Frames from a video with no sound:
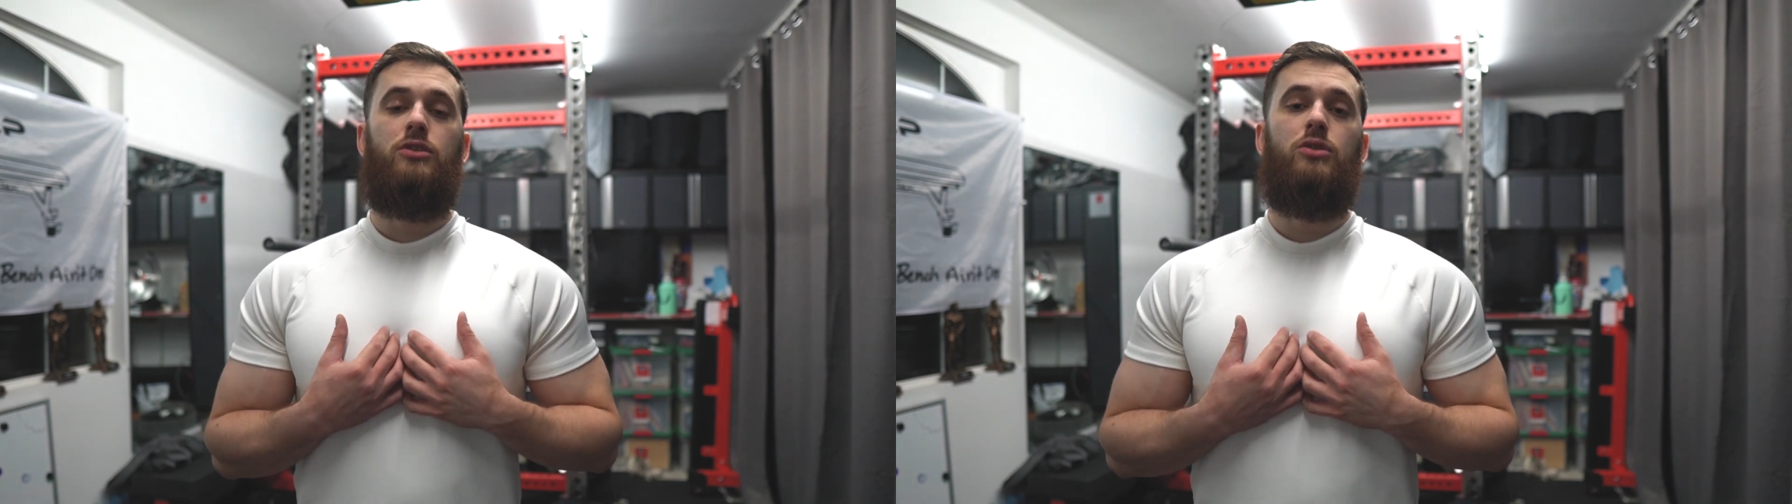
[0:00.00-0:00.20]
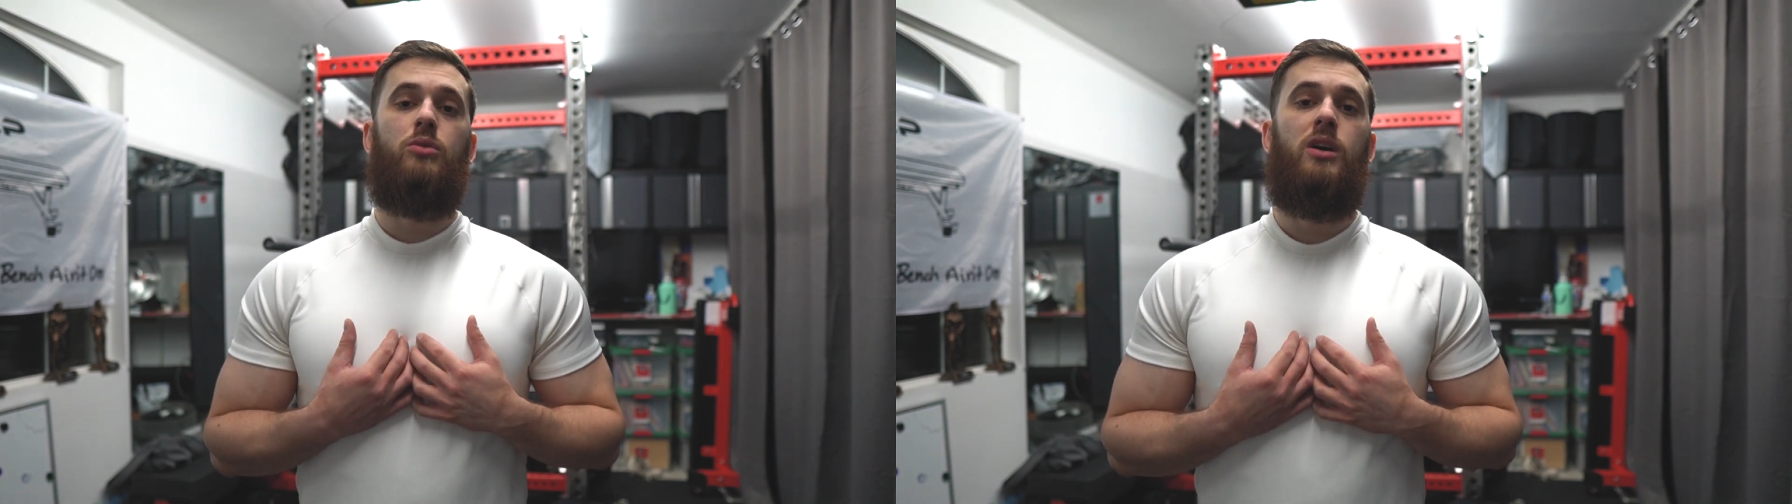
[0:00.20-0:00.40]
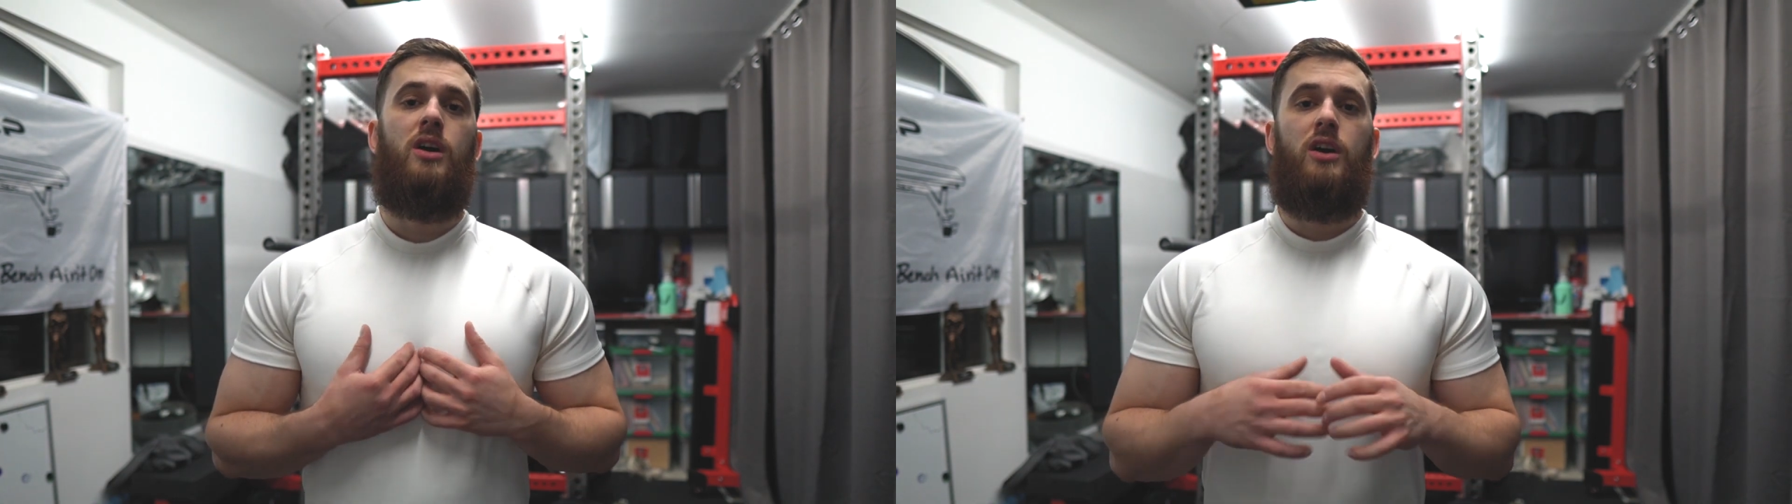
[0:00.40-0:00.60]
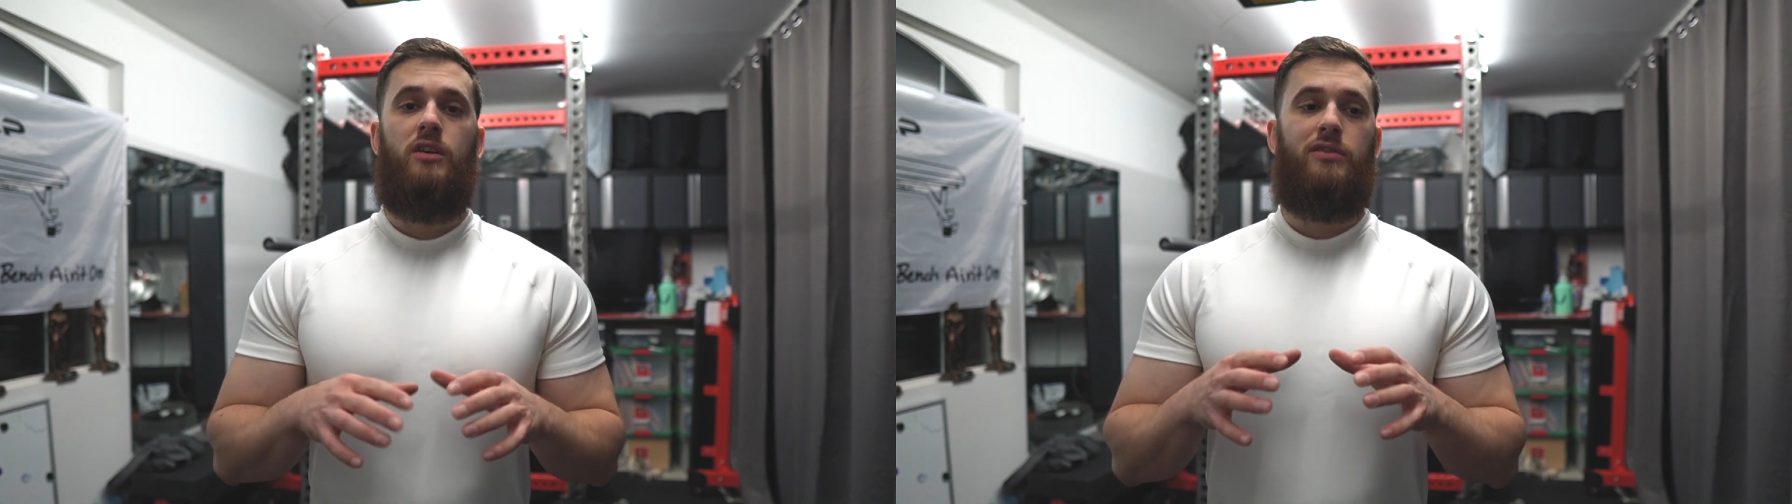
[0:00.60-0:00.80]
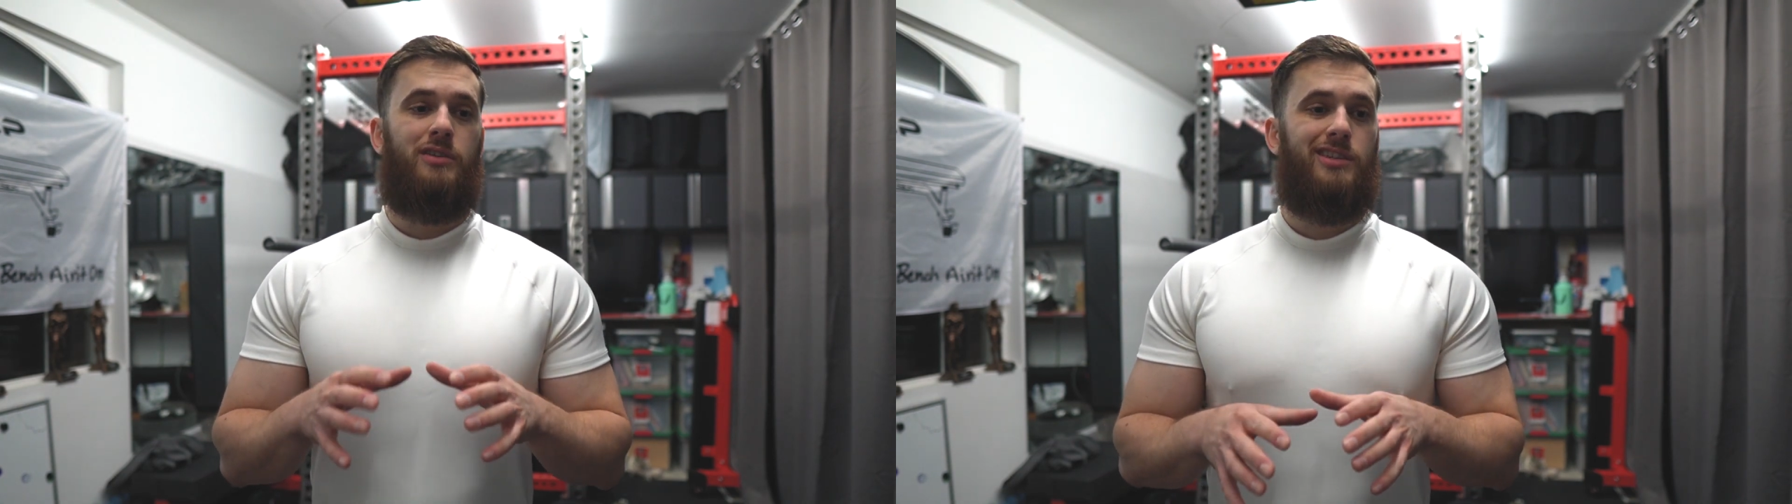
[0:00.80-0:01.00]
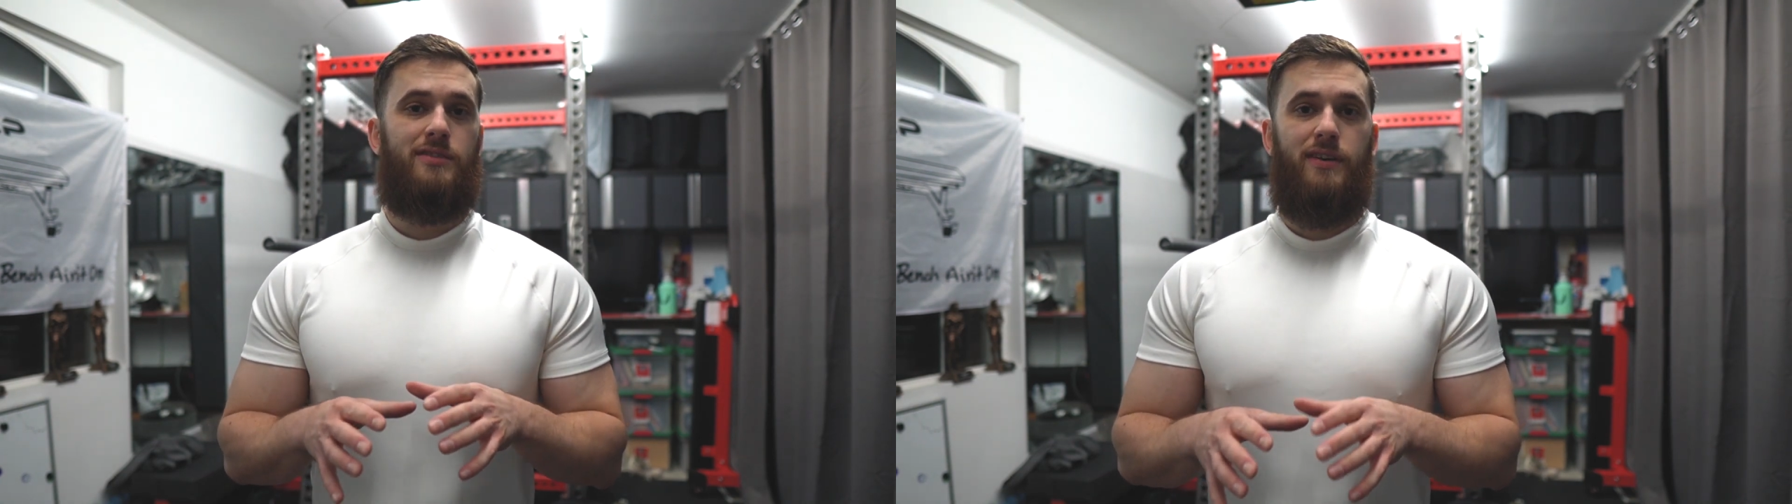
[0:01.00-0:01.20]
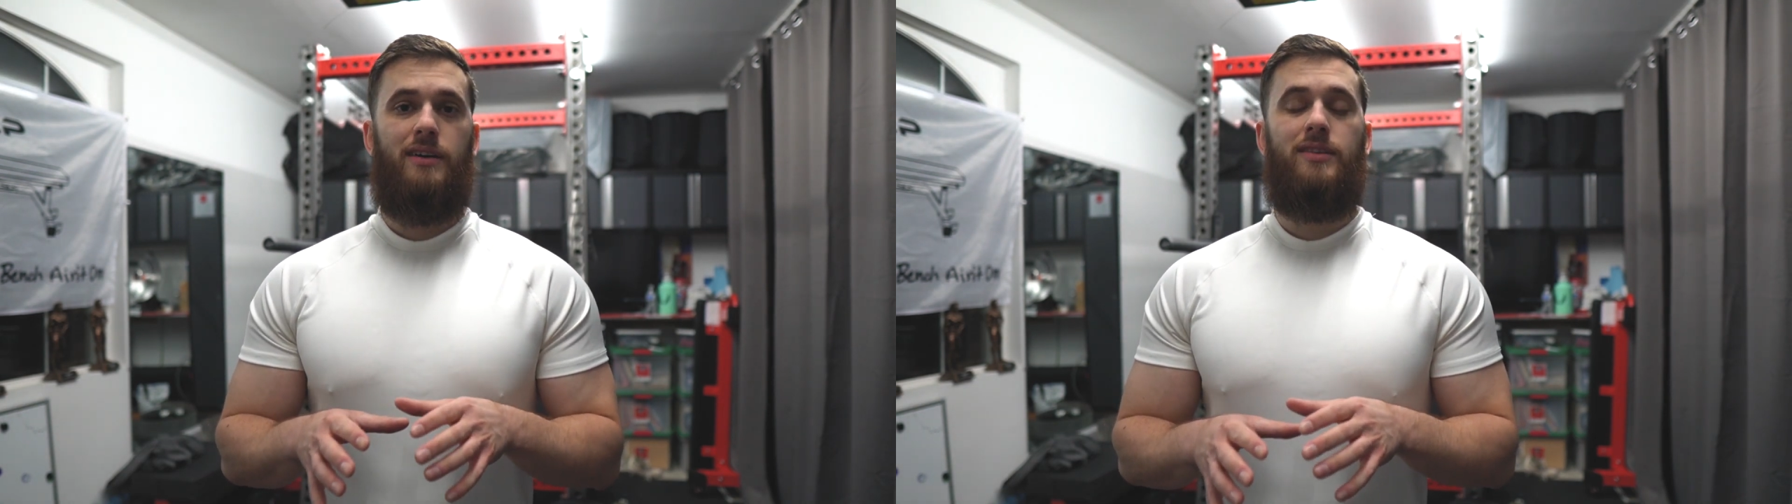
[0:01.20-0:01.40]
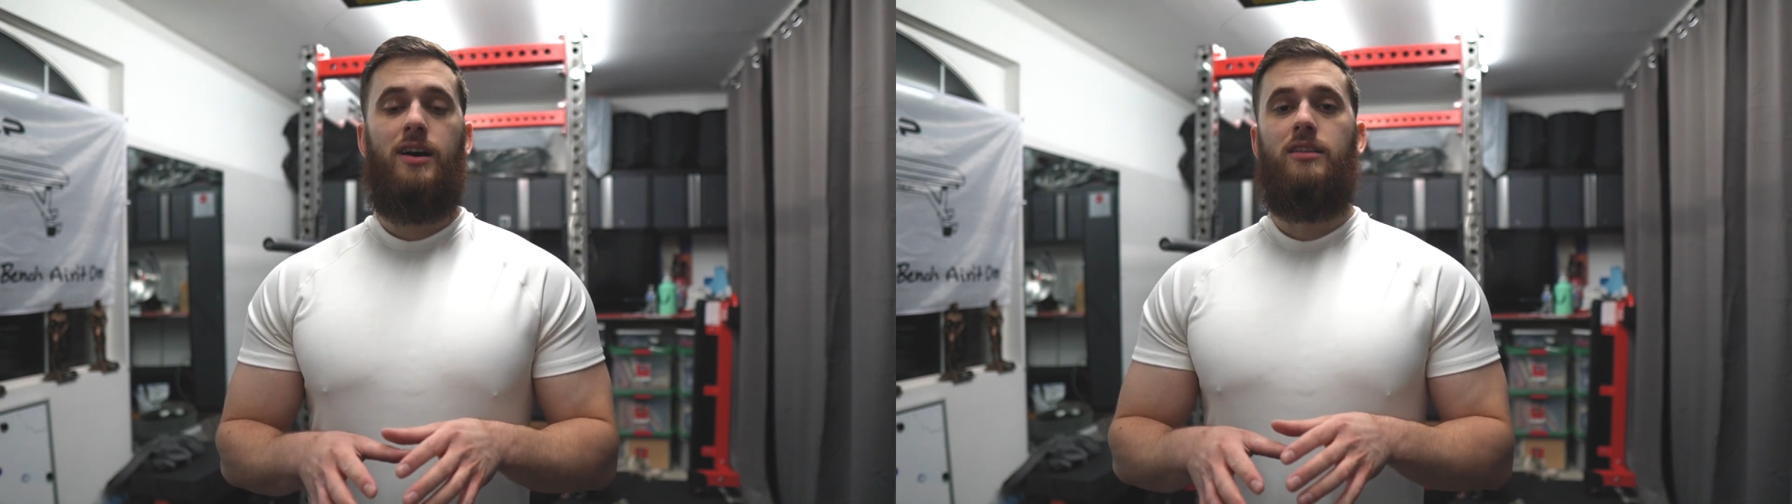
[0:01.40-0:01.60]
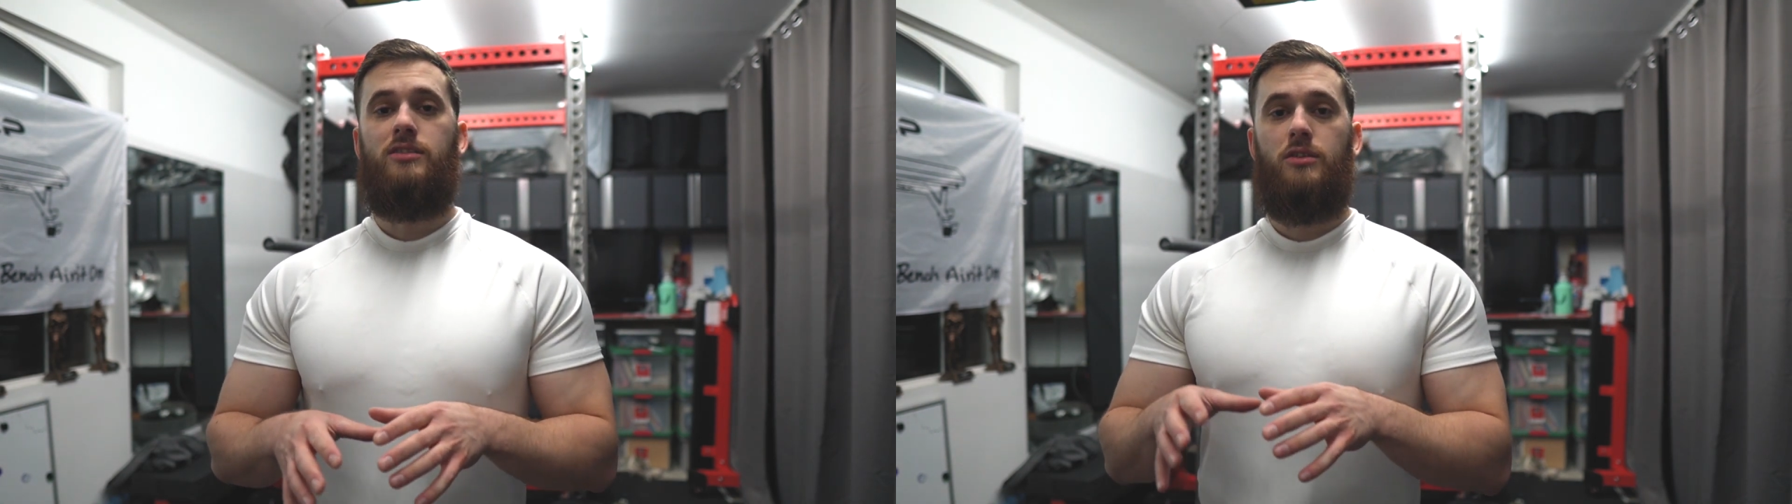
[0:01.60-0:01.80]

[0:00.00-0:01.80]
do for just $5.